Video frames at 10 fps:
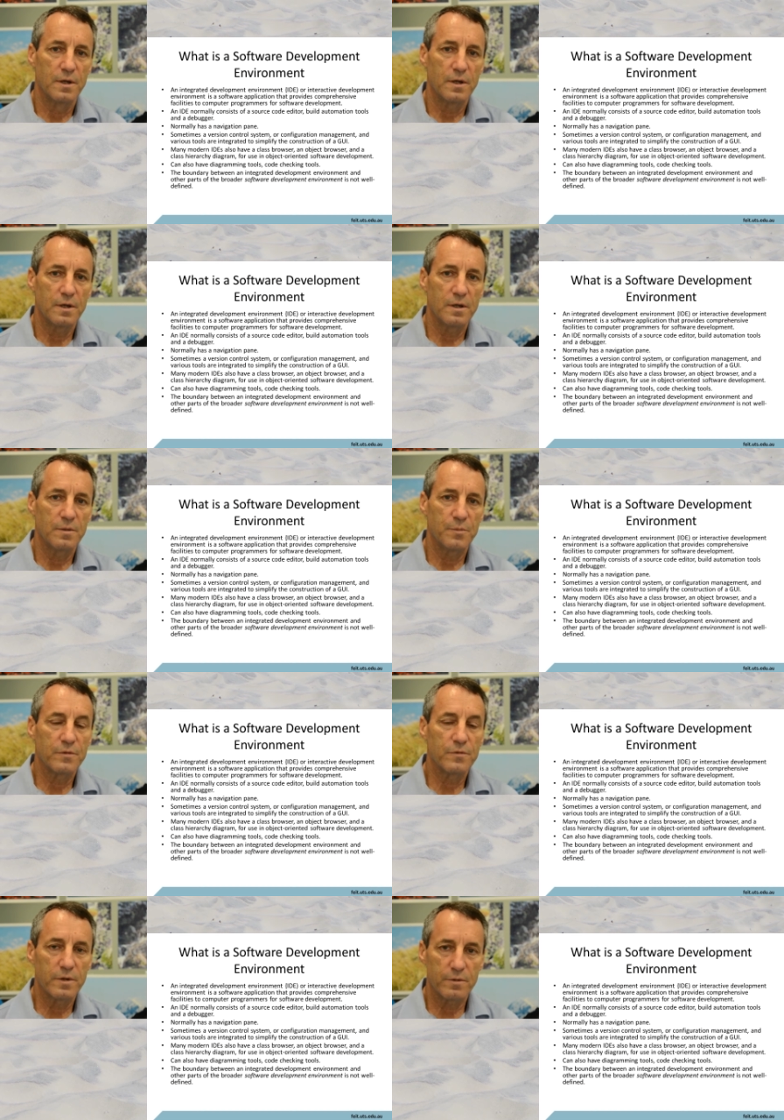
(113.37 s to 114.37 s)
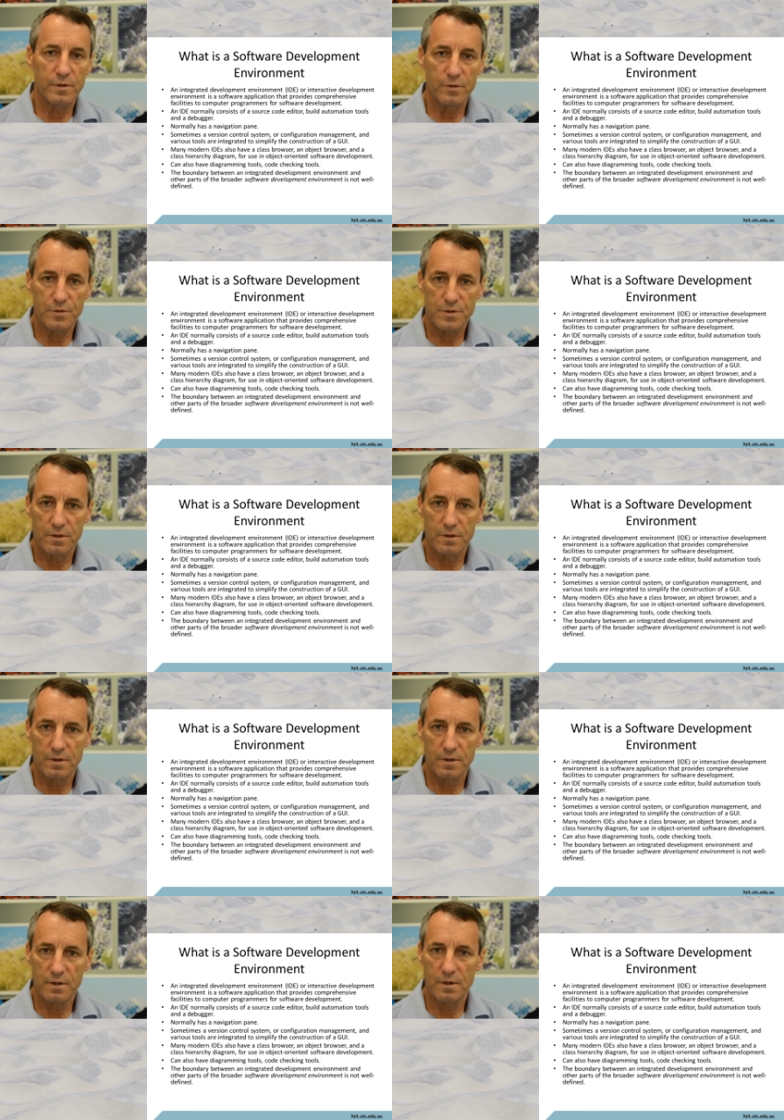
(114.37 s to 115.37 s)
but frequently also
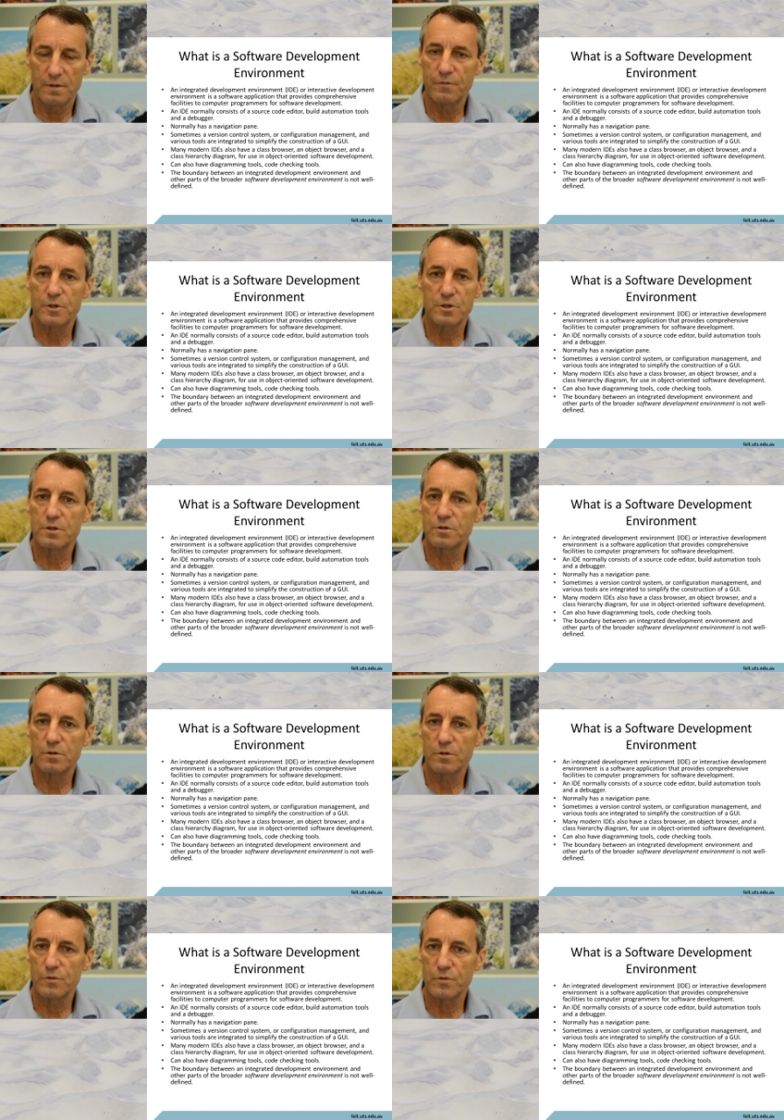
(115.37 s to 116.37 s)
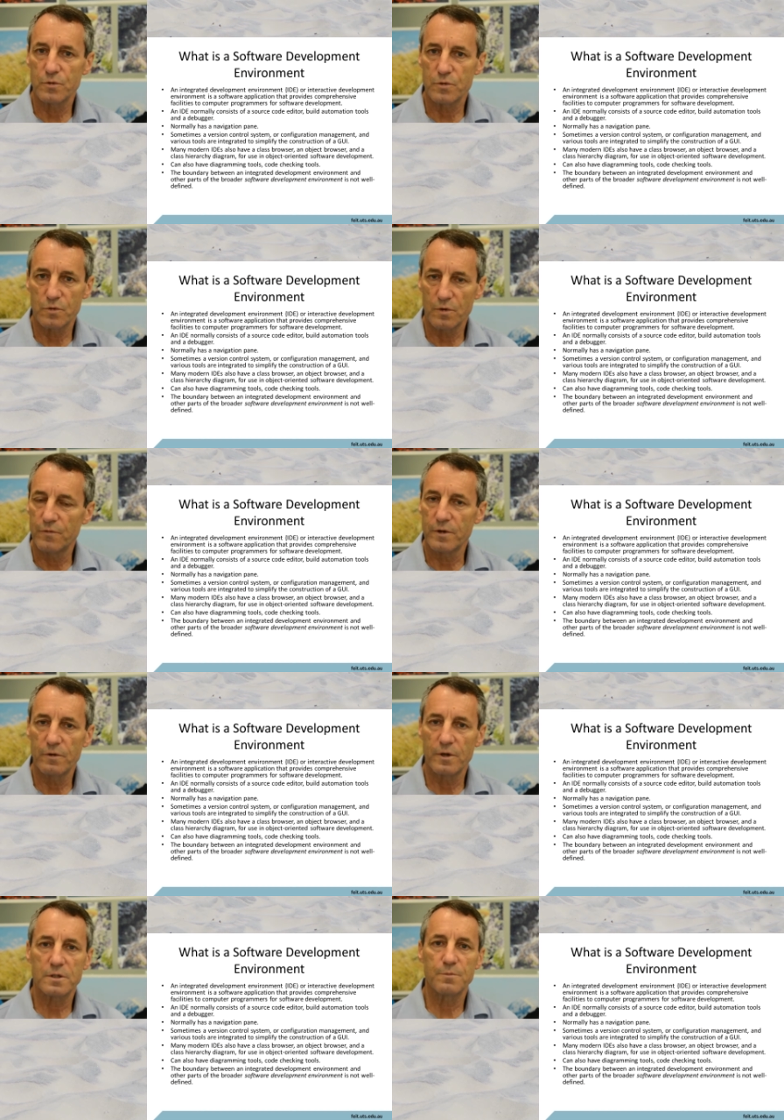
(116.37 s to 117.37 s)
the version control tools or
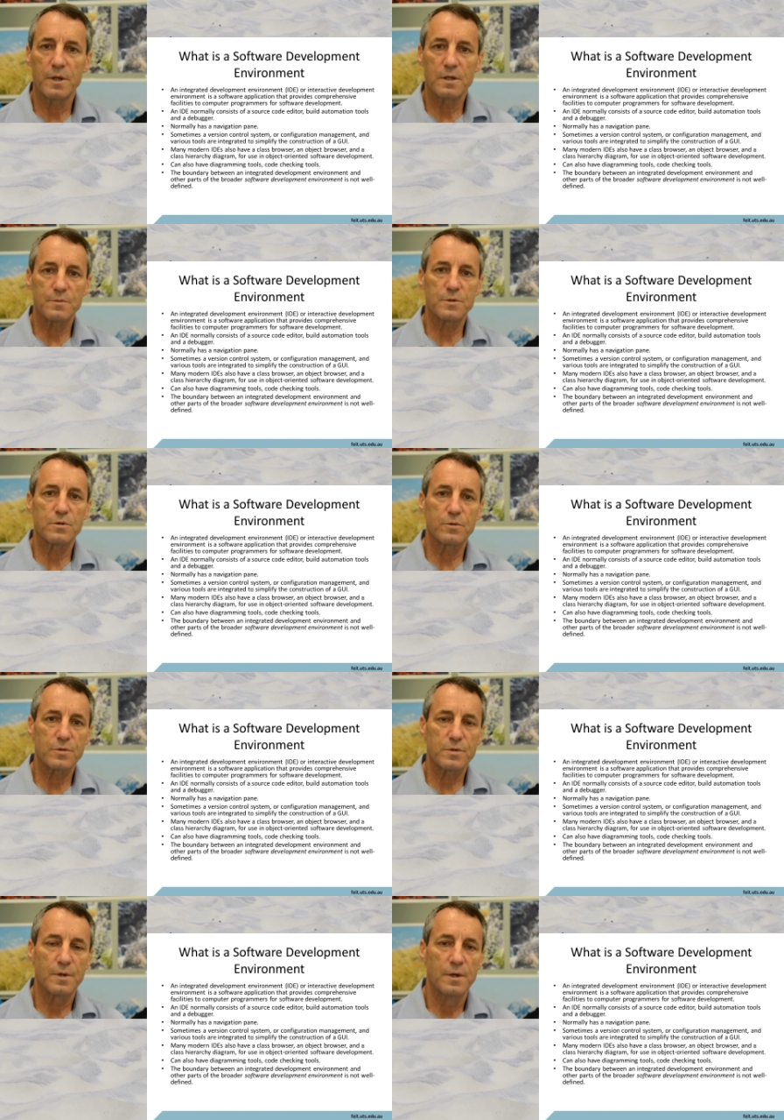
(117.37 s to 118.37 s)
configuration management tools